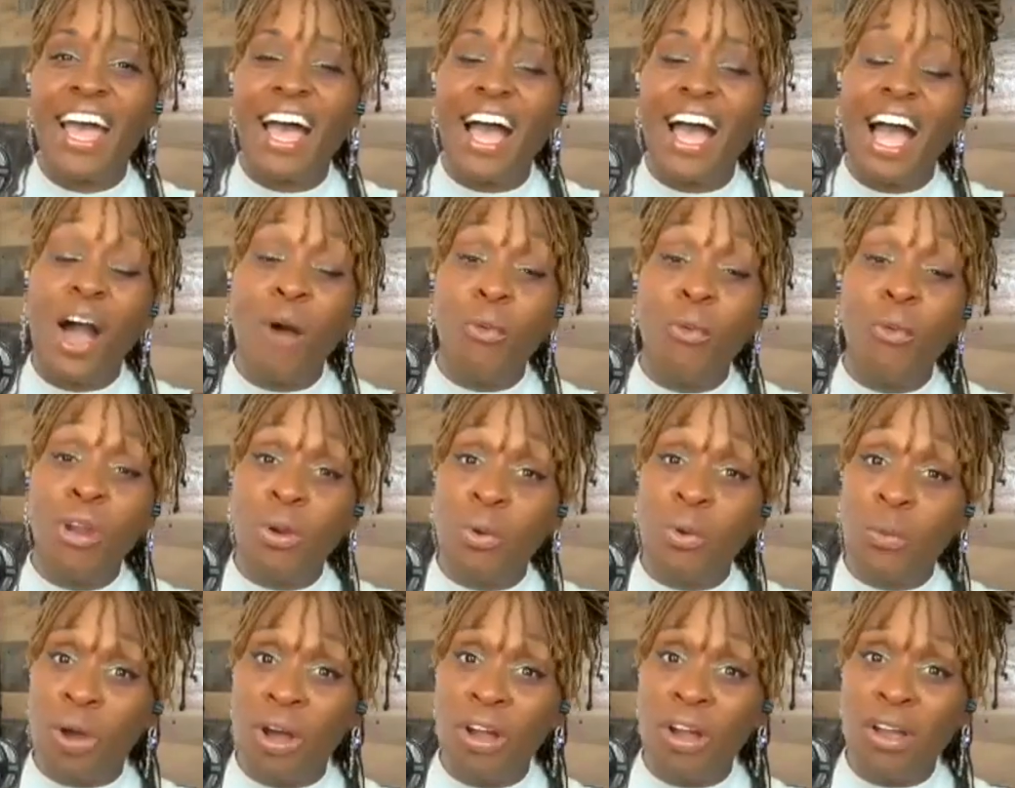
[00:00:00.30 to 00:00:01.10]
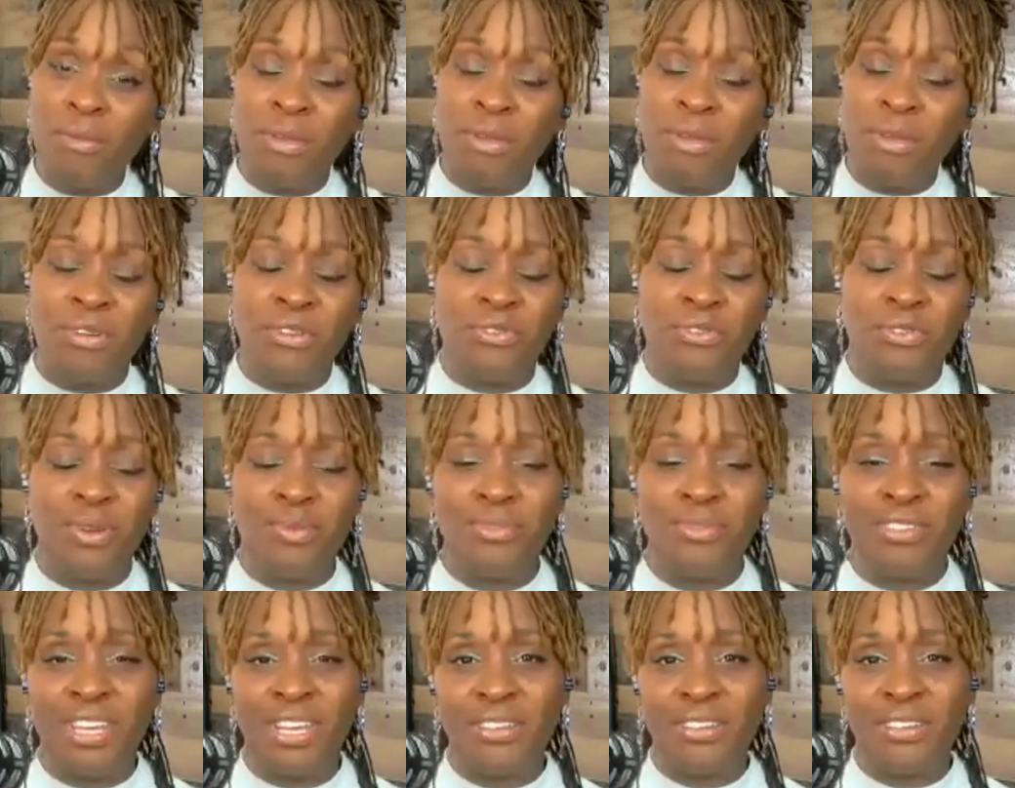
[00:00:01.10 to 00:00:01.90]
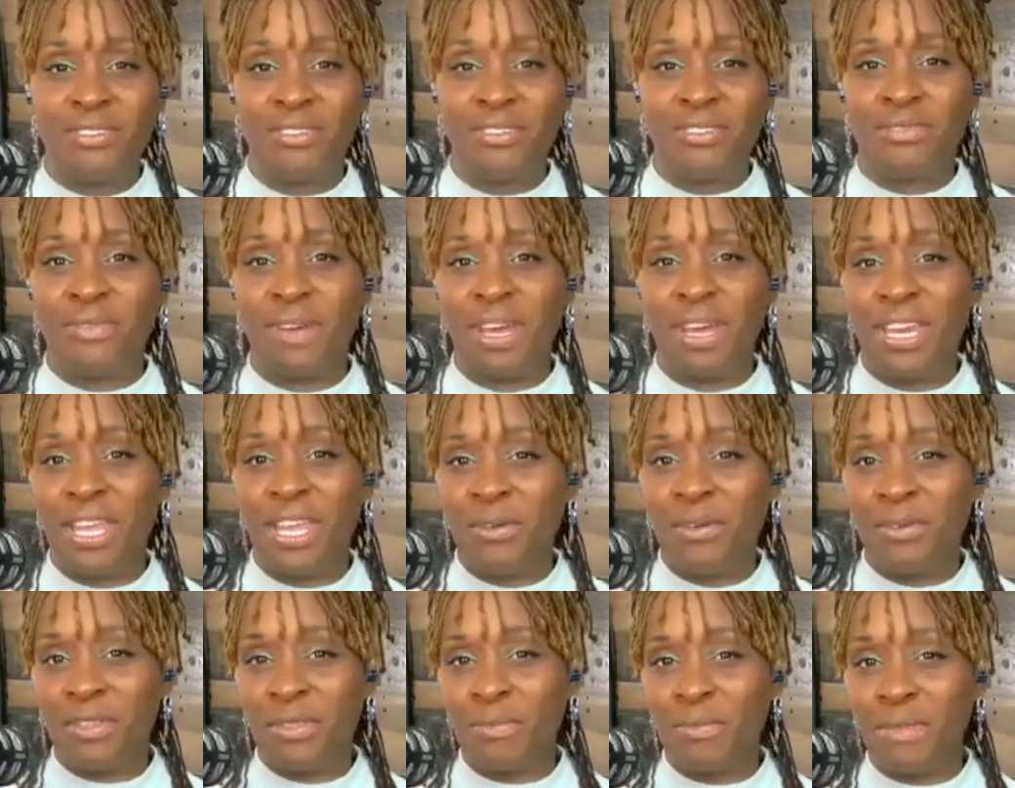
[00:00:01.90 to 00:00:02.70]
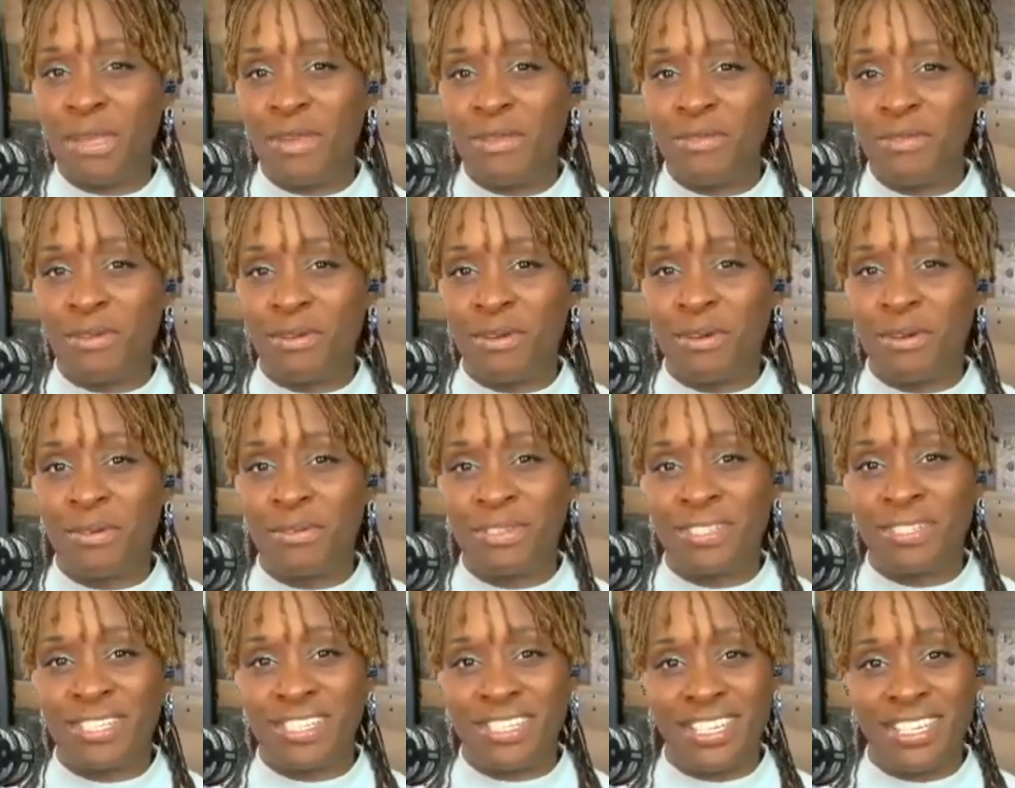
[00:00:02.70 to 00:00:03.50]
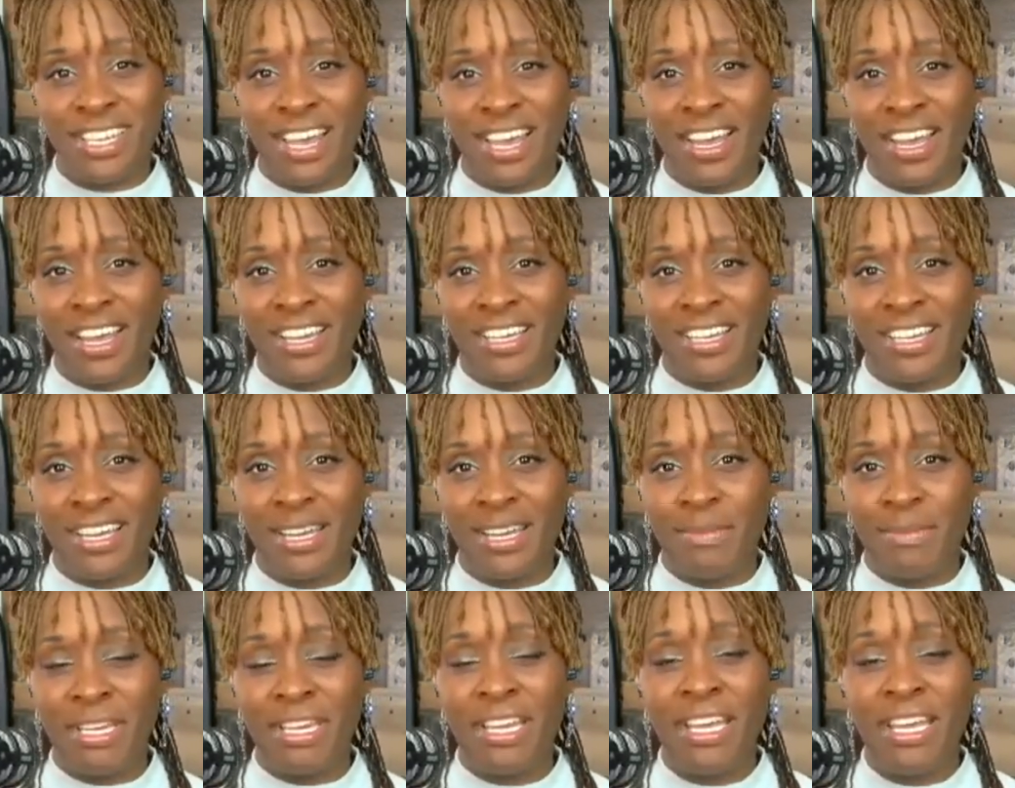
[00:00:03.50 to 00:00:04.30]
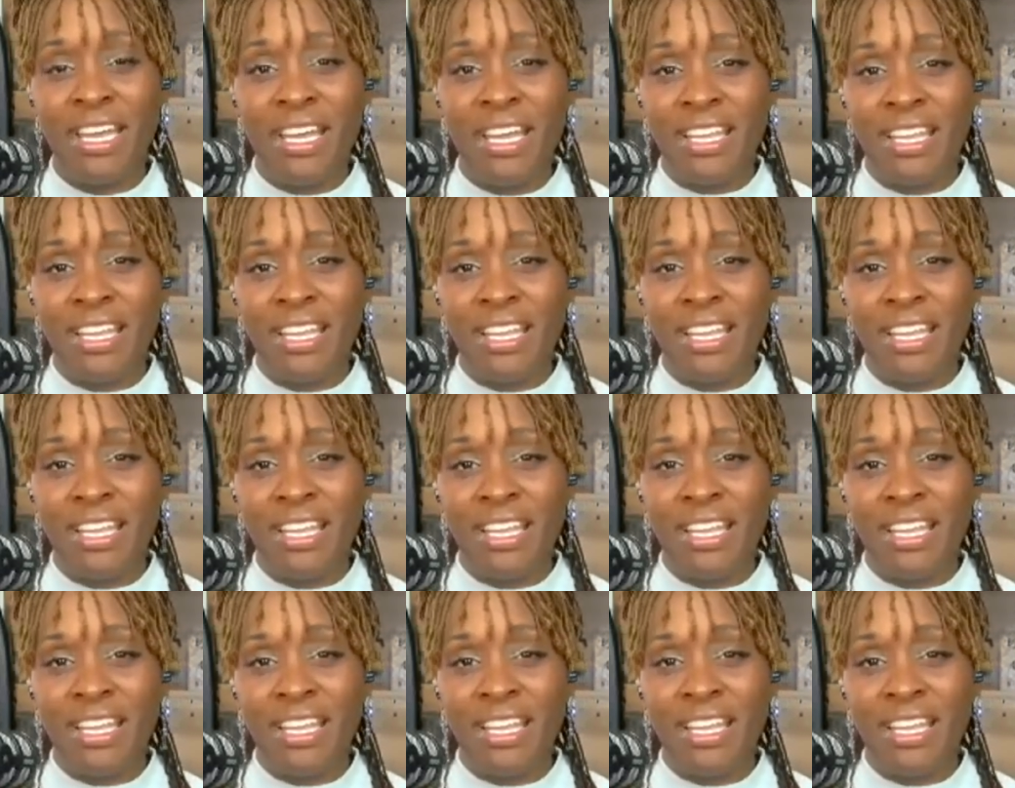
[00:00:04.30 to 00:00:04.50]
I want to welcome you to Dream Chasers Radio with me, your host, Yaya Diamond.